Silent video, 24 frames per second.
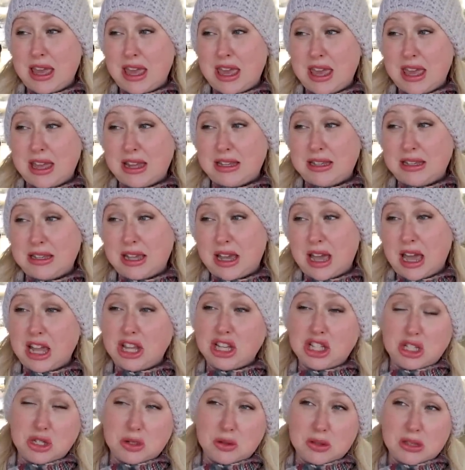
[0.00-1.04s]
And
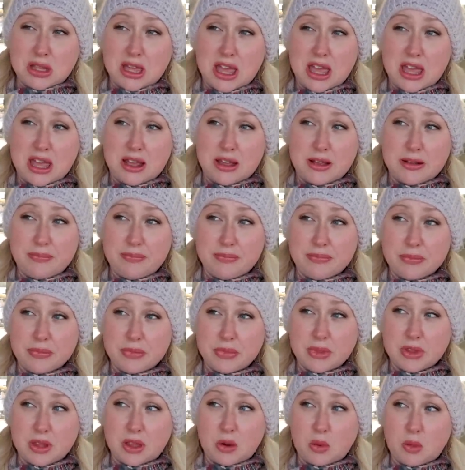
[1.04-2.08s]
I do like,
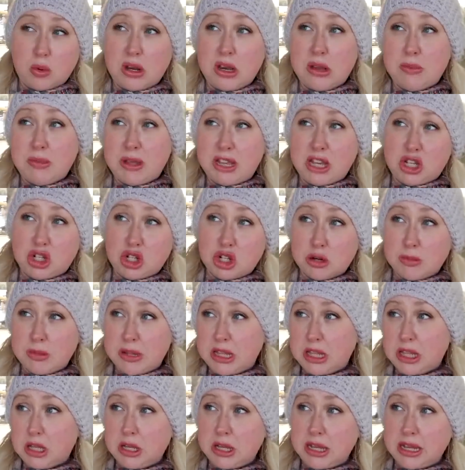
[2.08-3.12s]
would it be
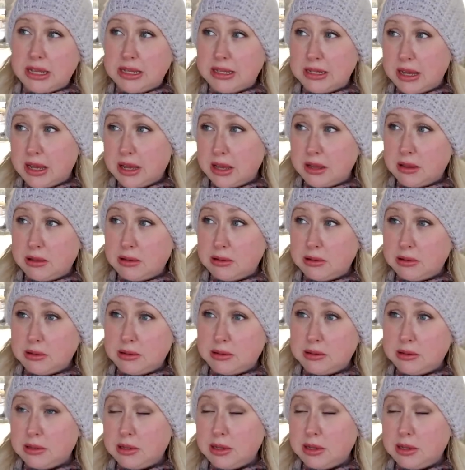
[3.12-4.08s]
German looking tiles?